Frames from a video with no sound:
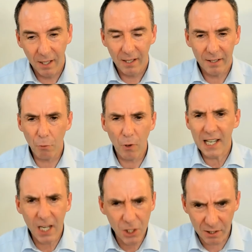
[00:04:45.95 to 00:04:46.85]
The
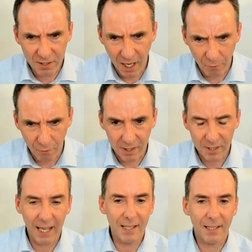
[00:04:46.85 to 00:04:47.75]
regulation's not right.
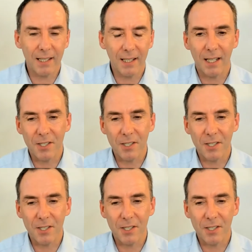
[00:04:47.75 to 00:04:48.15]
And.